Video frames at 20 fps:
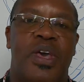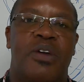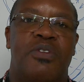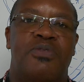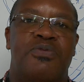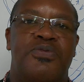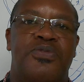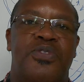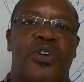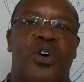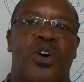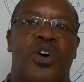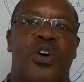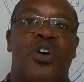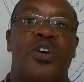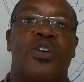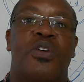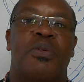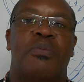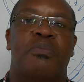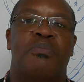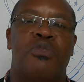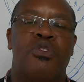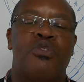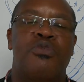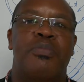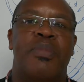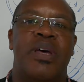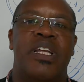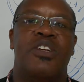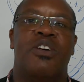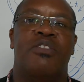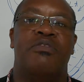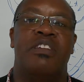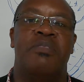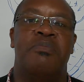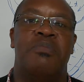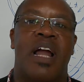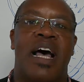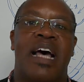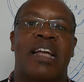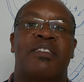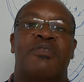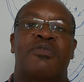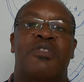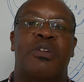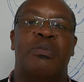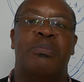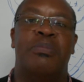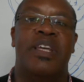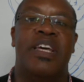for movement of the blood from